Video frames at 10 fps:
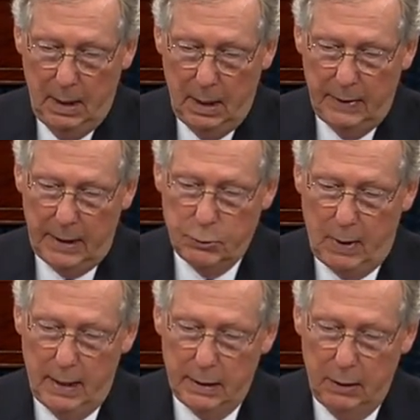And that's
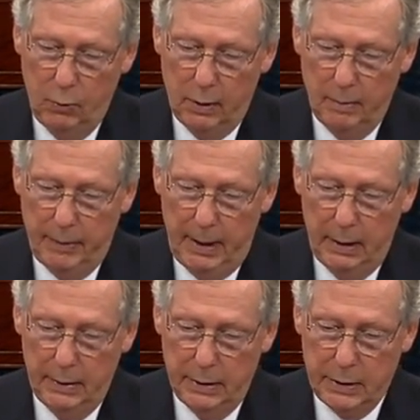why I think we're compelled
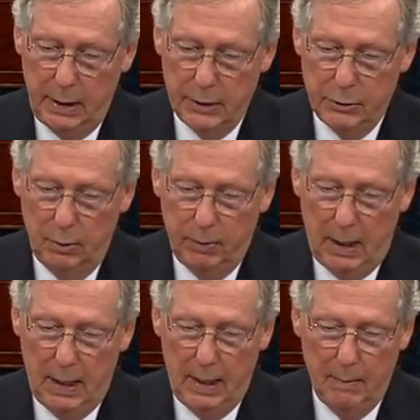in this case to
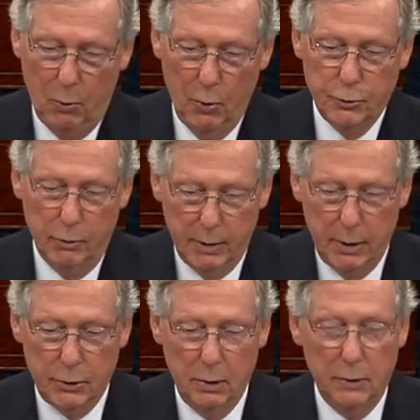apply a more
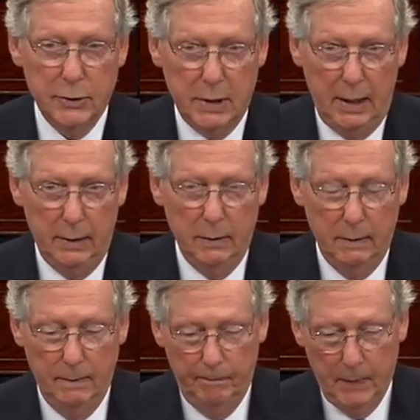traditional standard
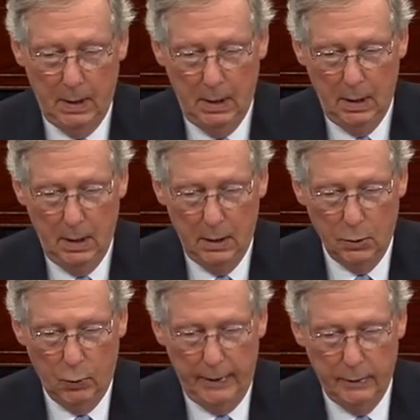to
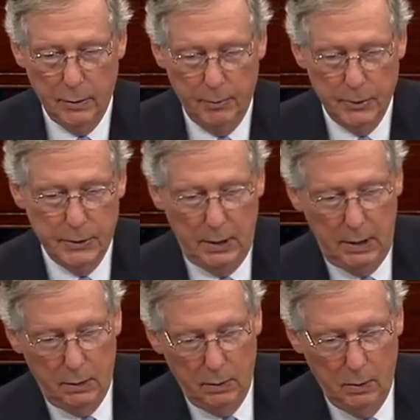whether to
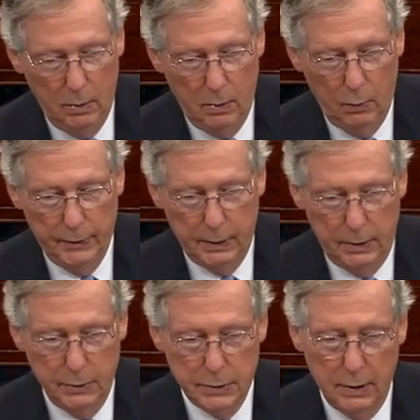proceed with the
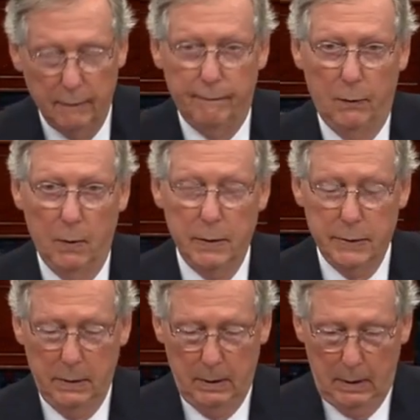use of force.
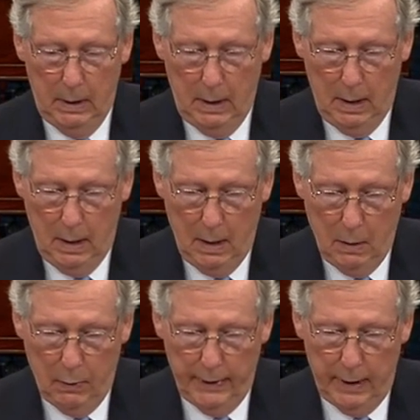
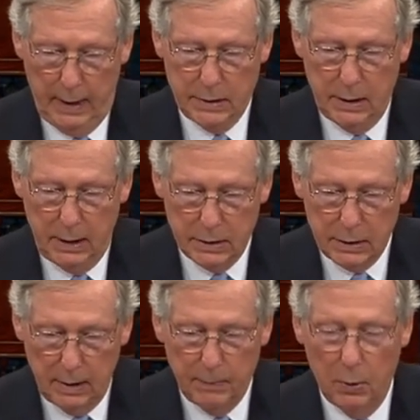One that asks a
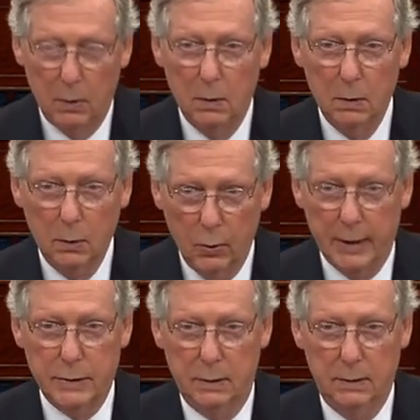simple
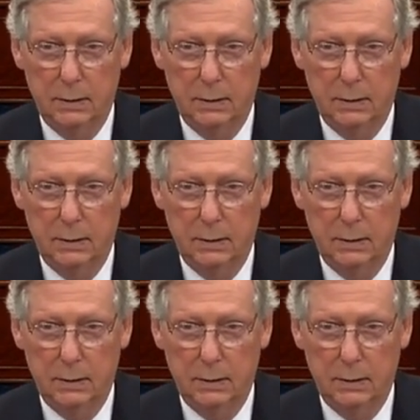question.